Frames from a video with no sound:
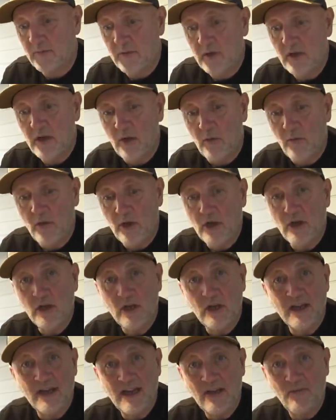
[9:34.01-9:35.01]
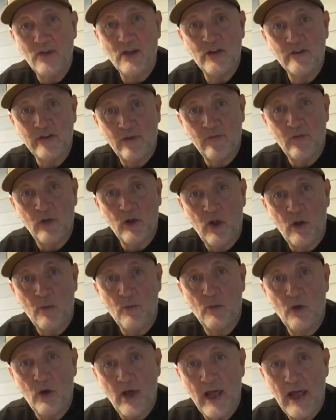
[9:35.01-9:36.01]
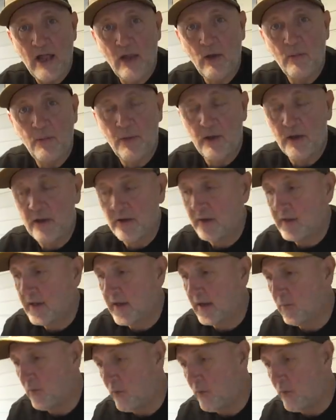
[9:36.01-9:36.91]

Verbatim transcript: you know you, are giving yourself a lot more help and that